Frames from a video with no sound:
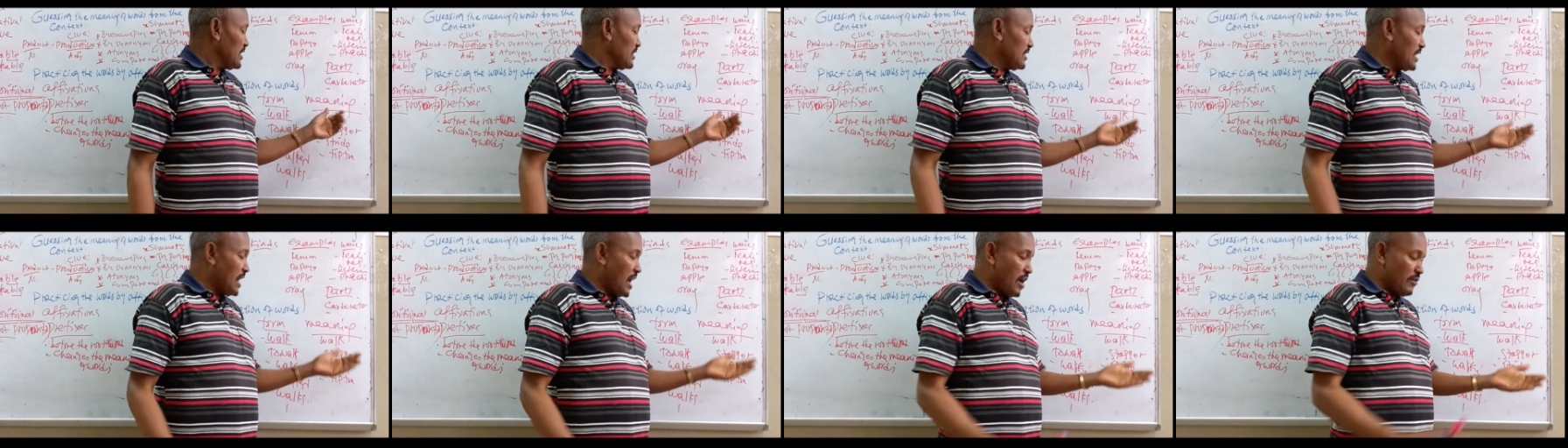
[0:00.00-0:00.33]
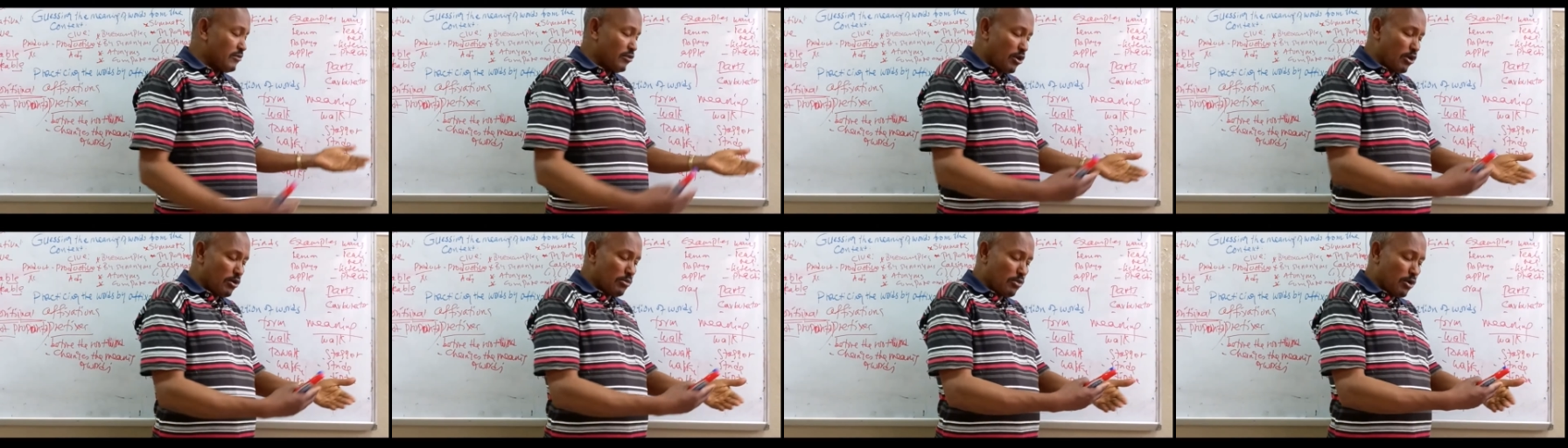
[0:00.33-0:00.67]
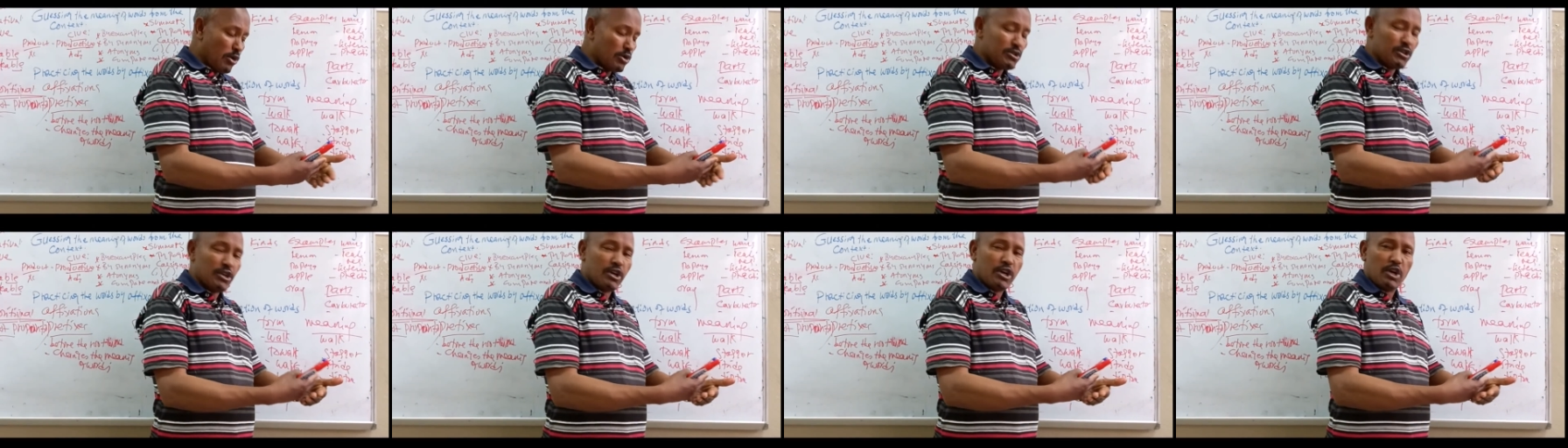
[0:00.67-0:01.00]
they have
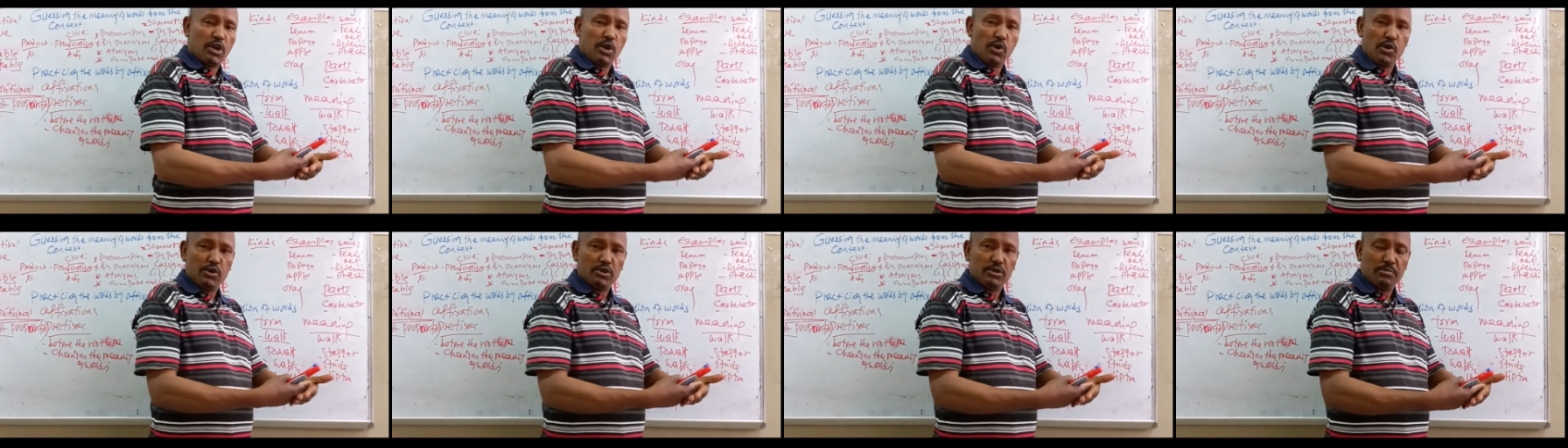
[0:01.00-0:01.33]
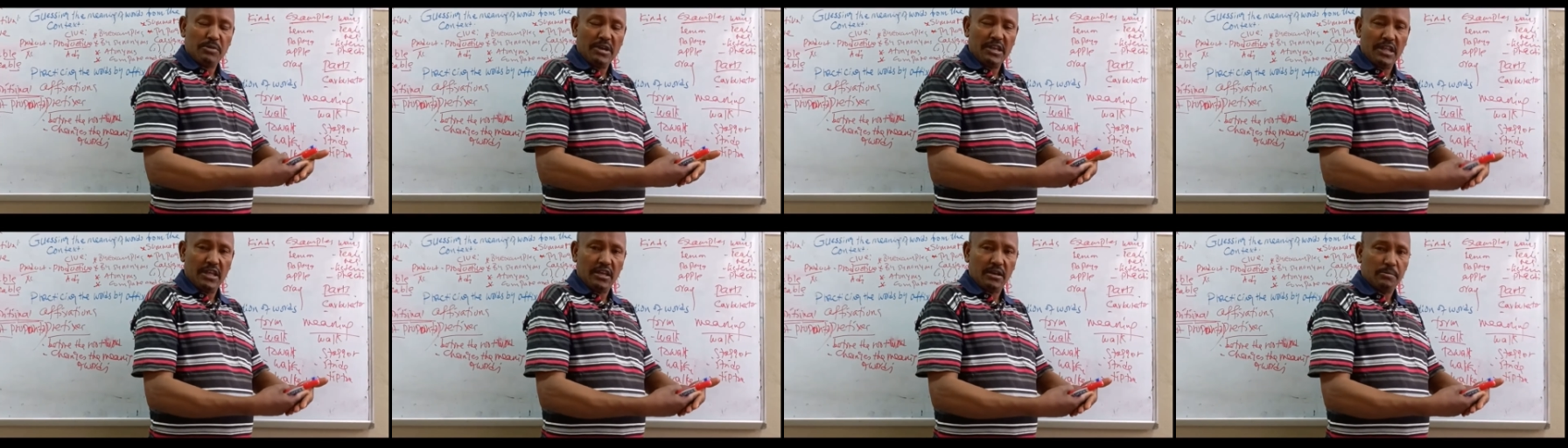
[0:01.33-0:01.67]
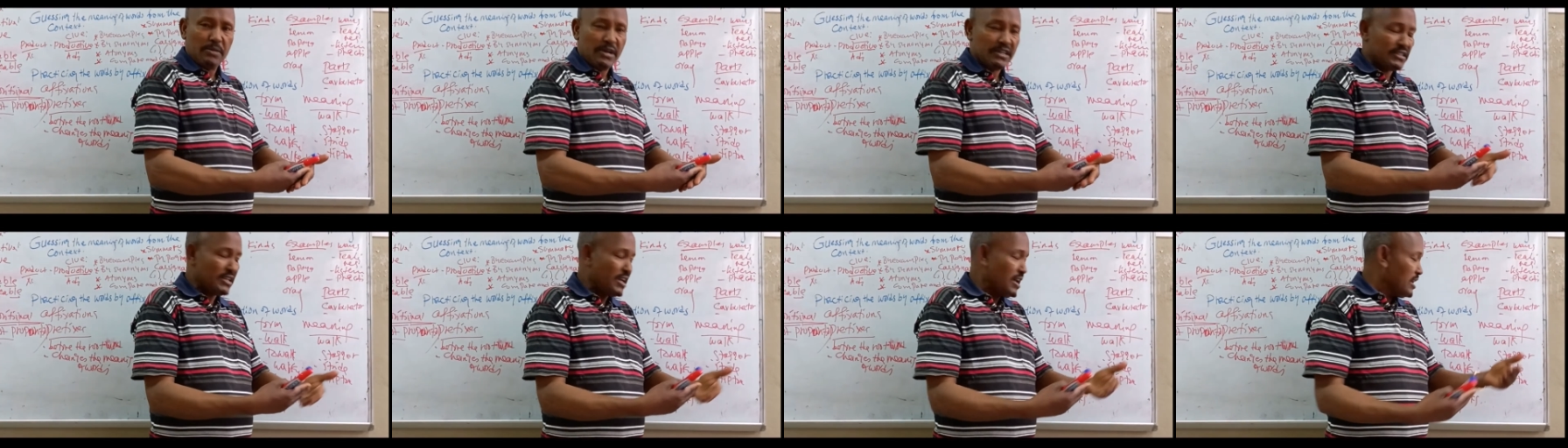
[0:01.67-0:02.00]
almost close meaning,
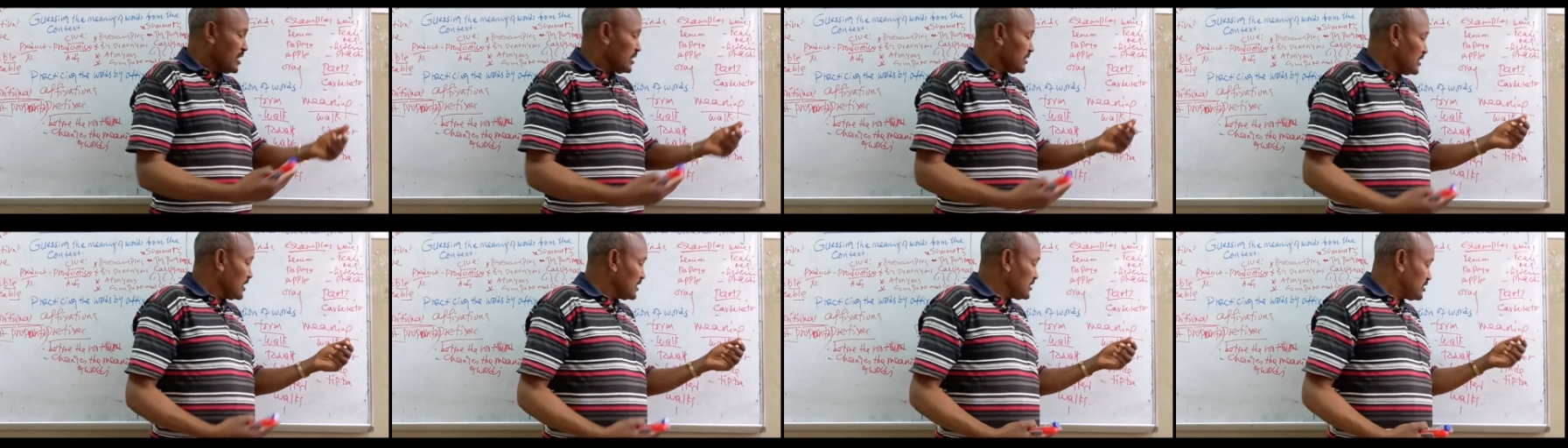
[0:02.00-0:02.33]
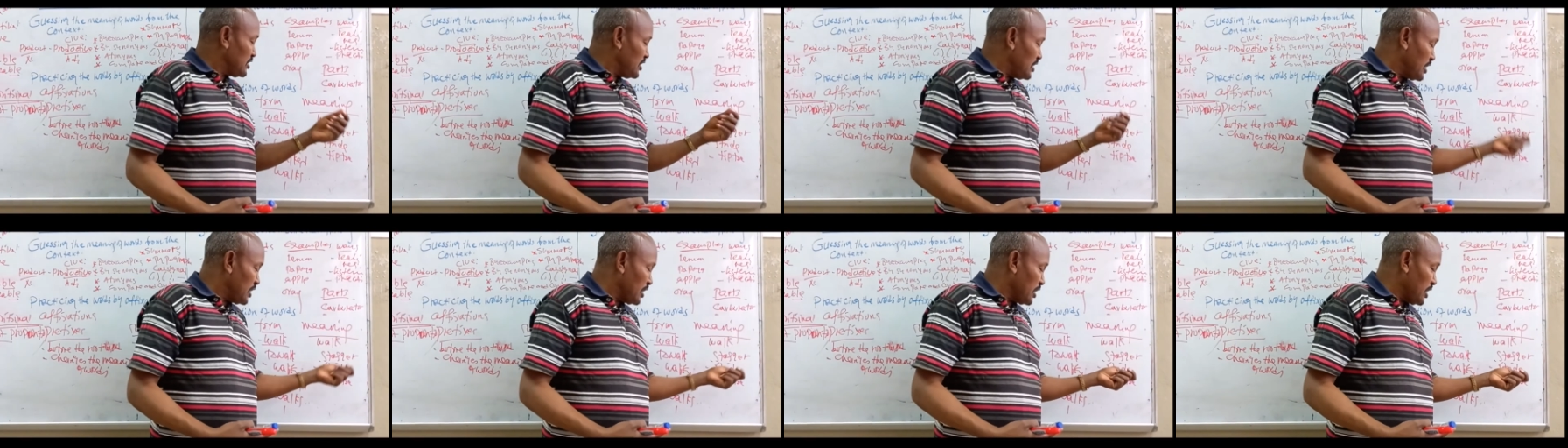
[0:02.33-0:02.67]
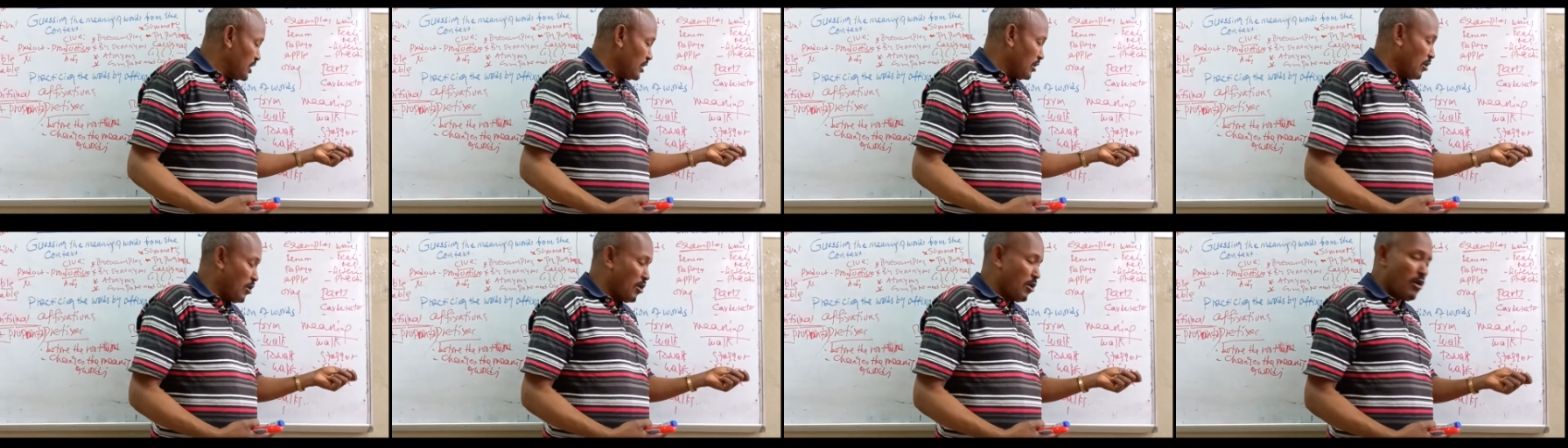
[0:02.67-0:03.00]
but the
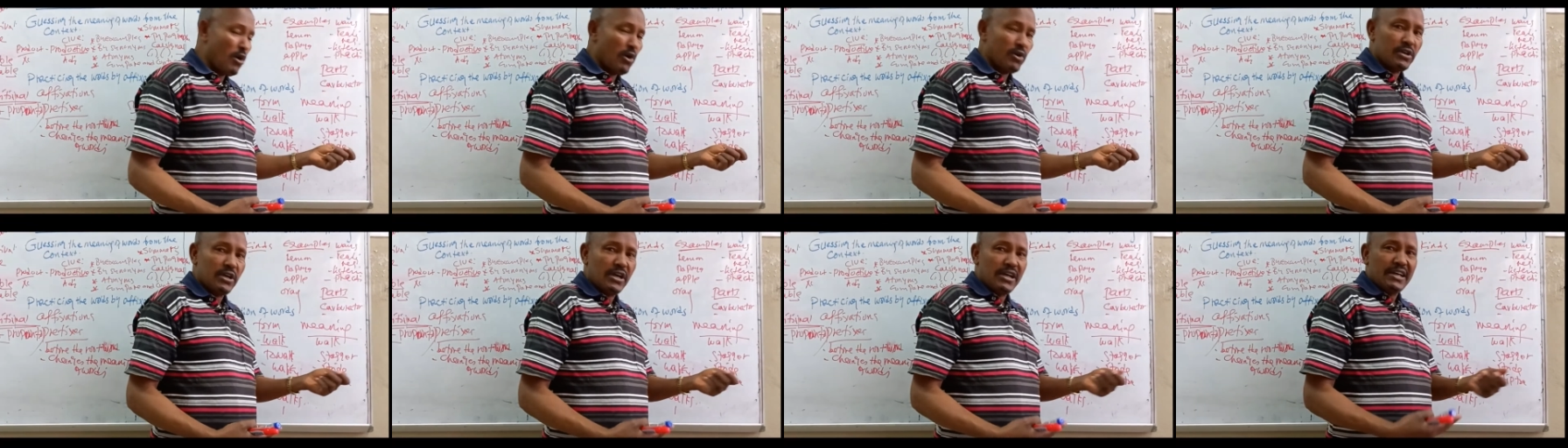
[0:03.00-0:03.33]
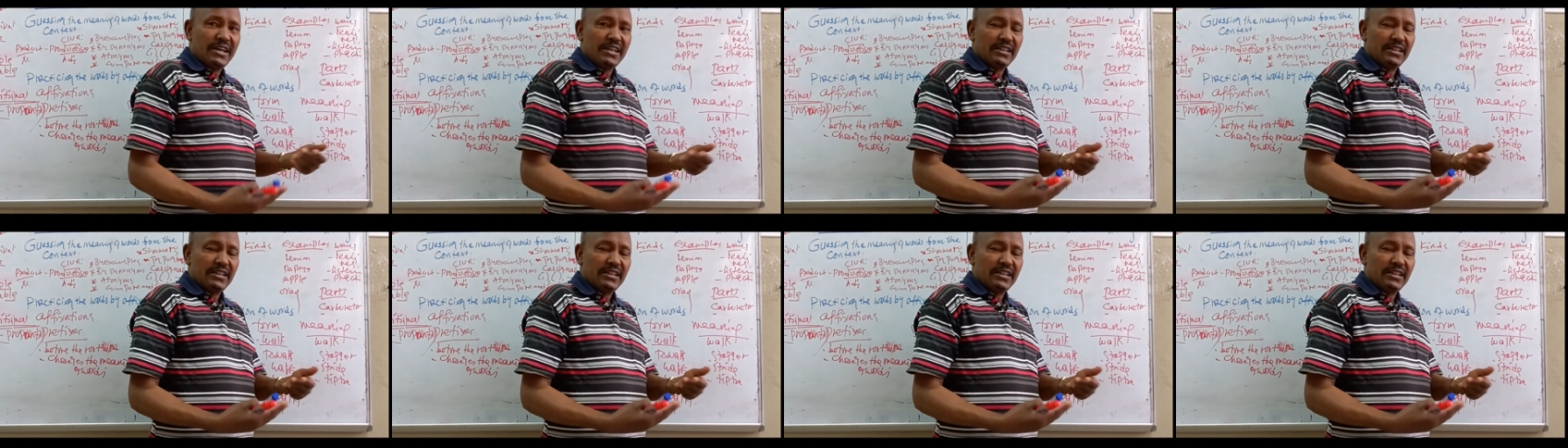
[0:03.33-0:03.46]
degree or